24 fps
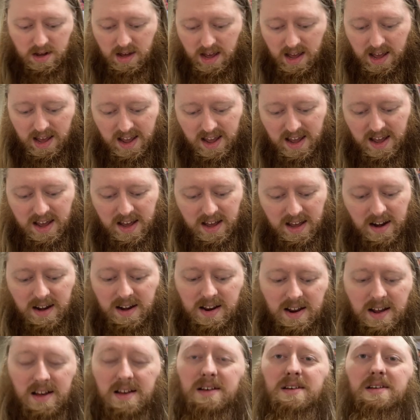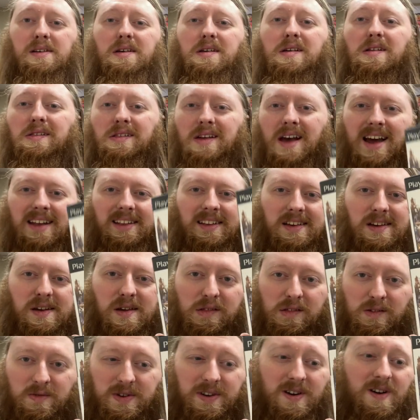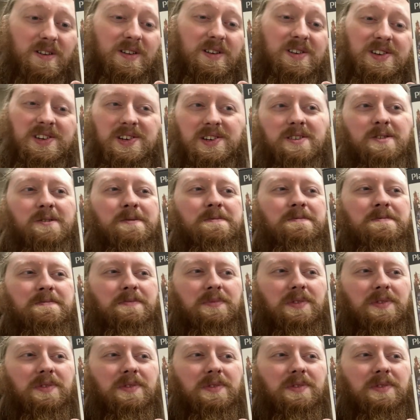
And sadly, Suikoden 2.